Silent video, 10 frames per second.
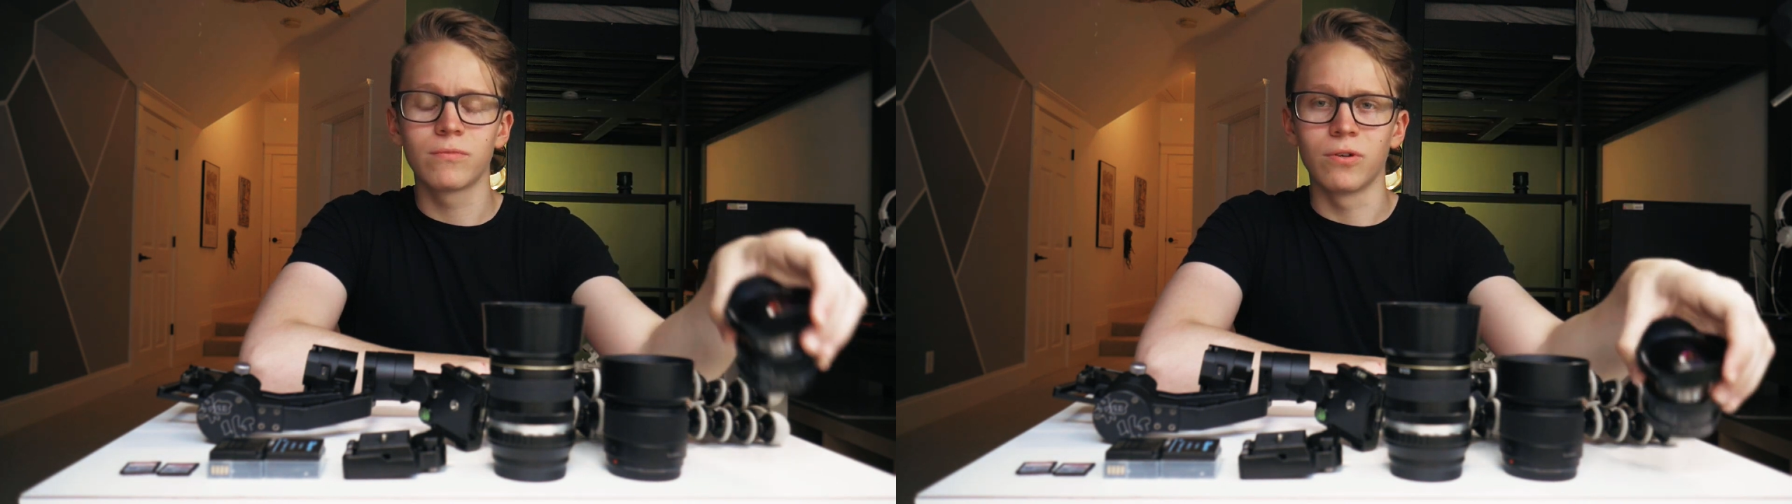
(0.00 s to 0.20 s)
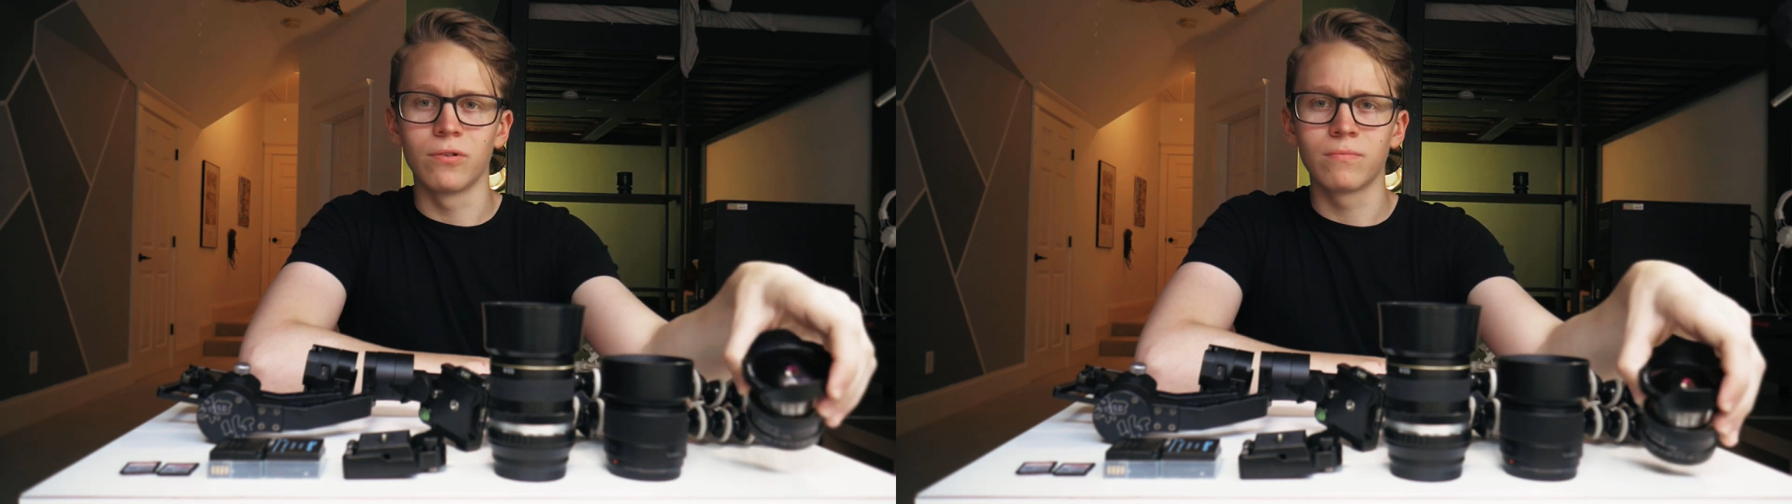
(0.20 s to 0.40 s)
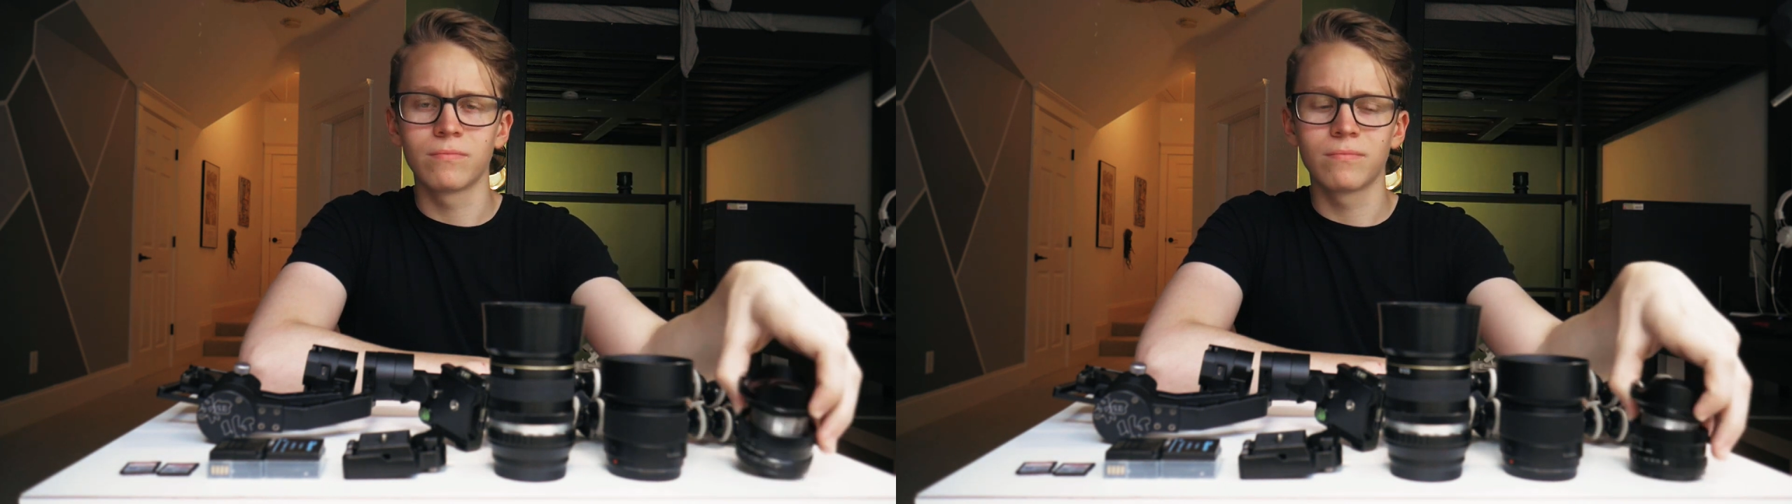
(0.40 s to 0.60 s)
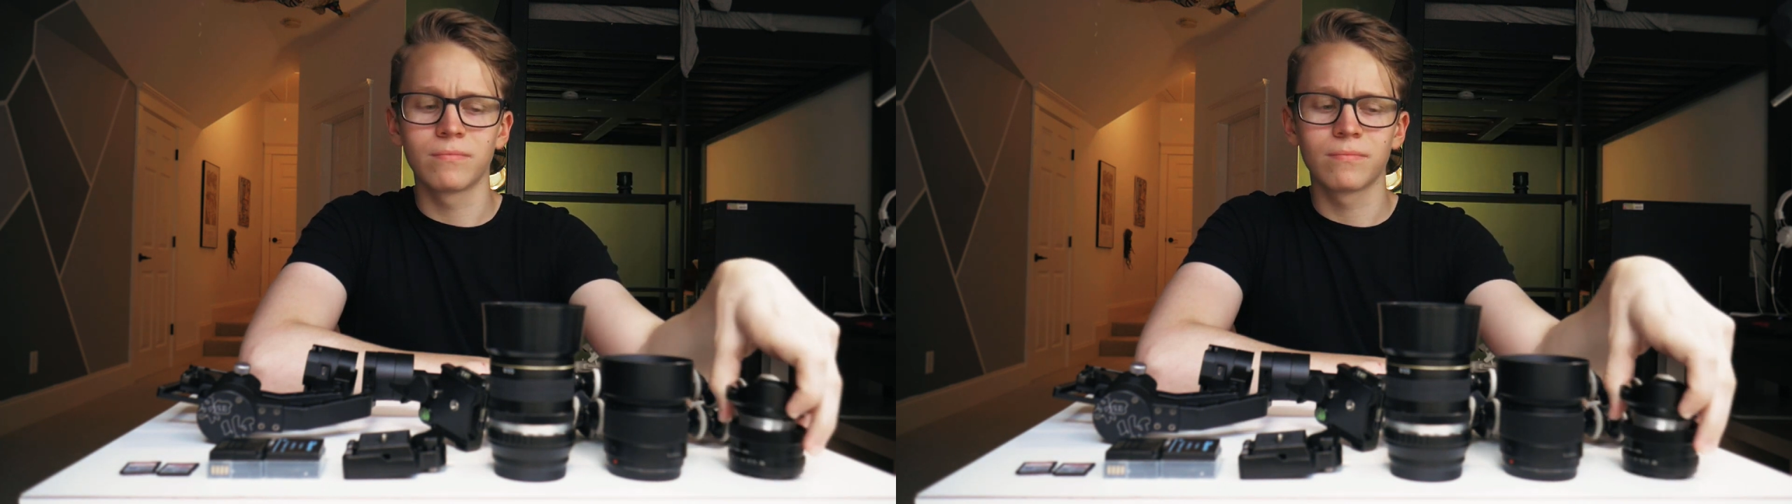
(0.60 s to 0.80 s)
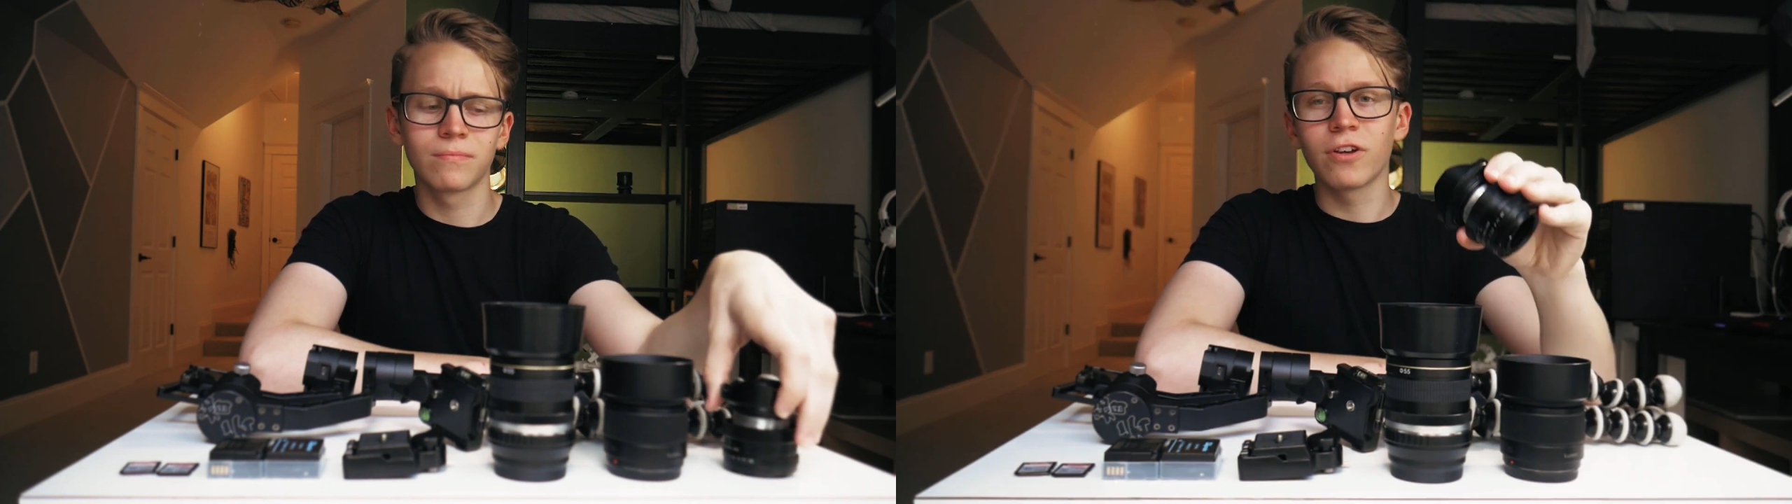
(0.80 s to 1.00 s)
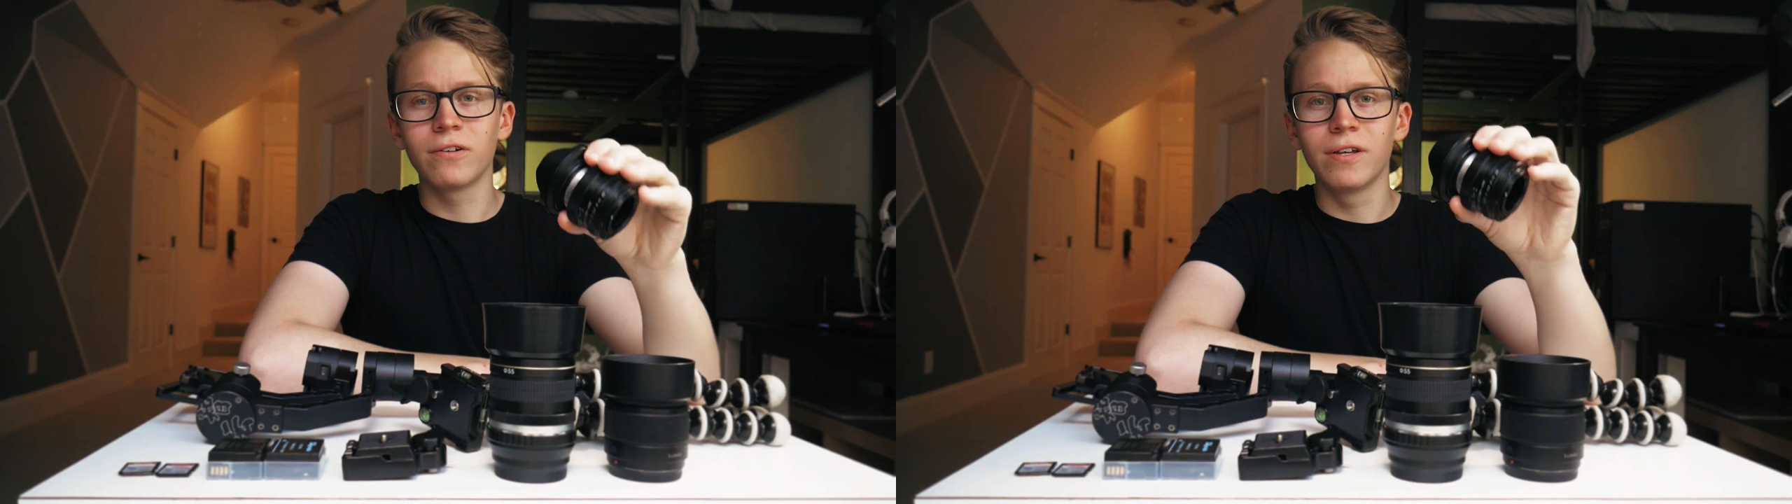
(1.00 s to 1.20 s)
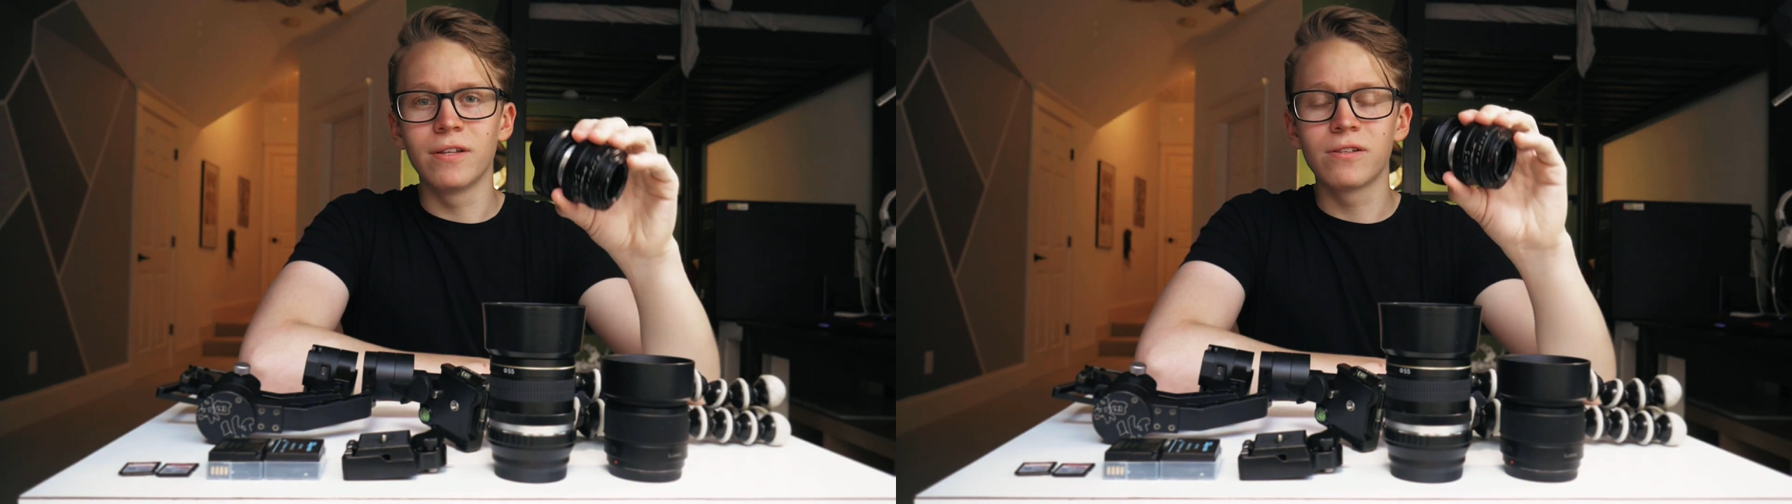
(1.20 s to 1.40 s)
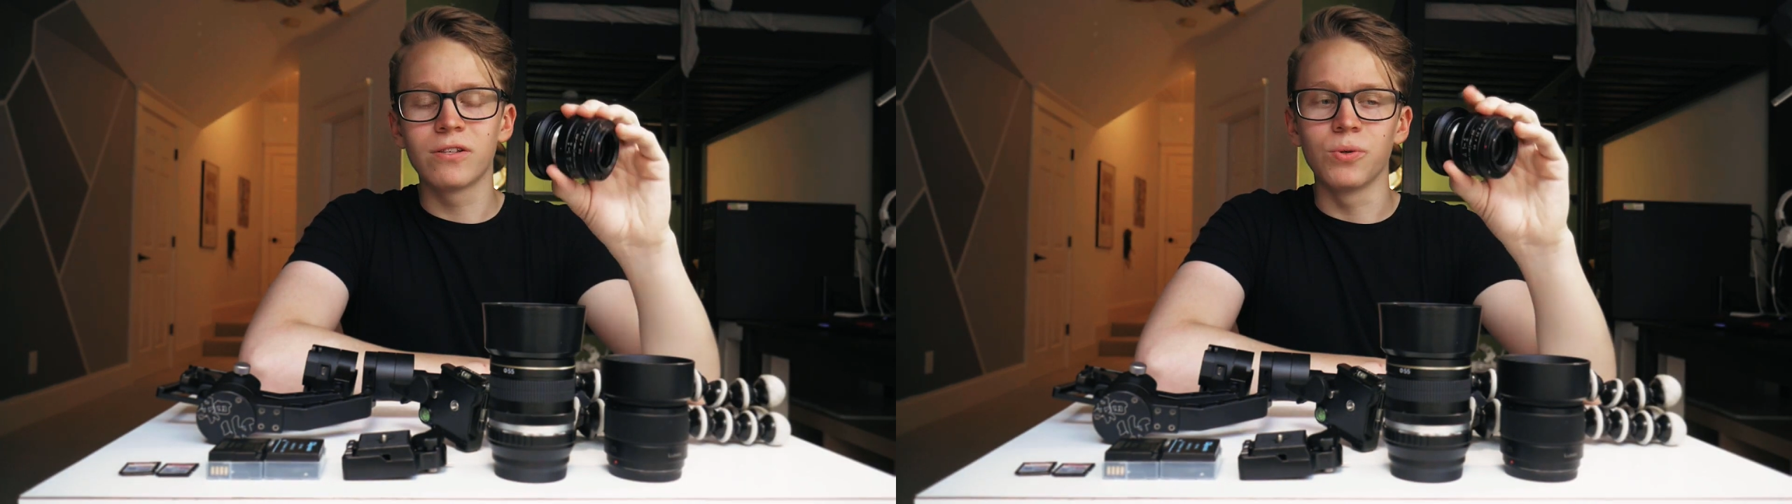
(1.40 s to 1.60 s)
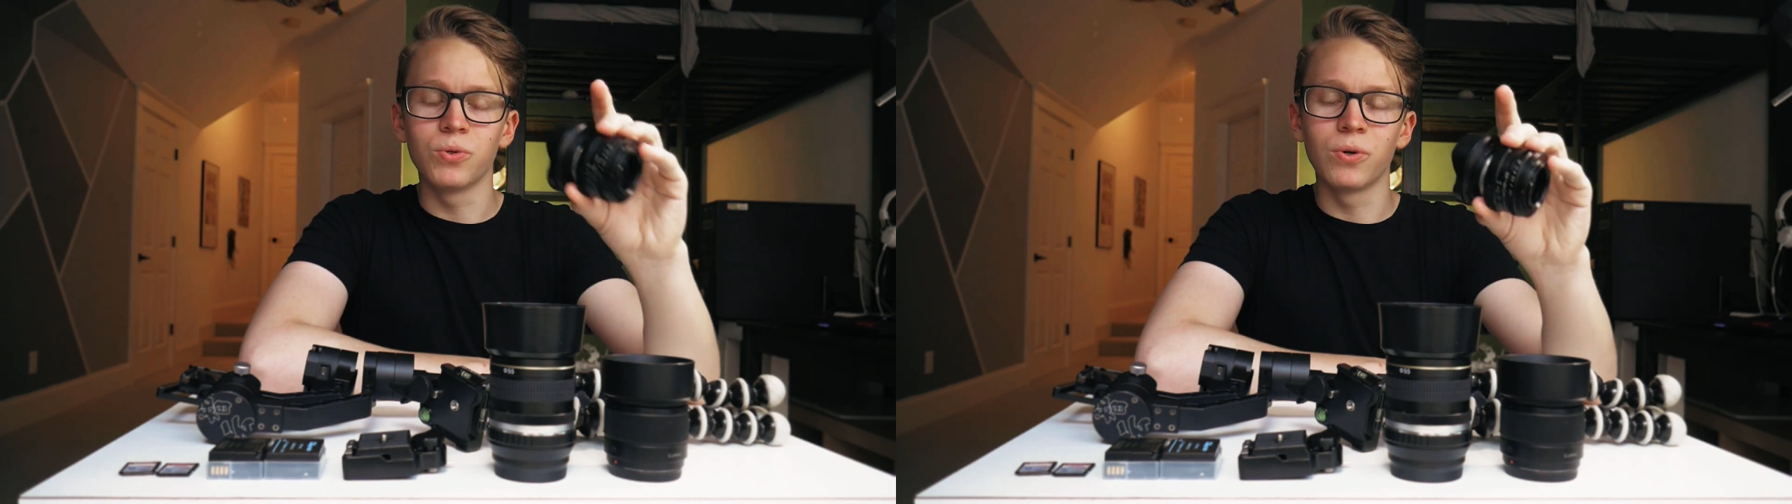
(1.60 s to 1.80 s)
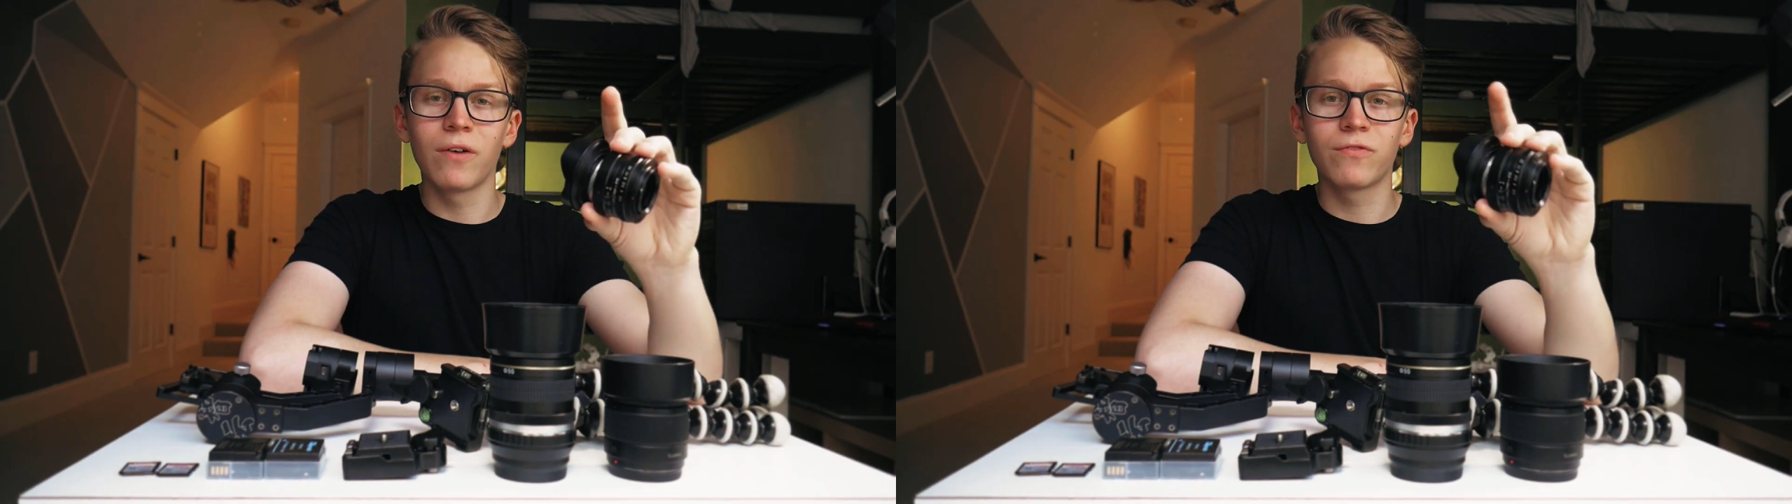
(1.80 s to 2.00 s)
So it's a fisheye lens, so you do have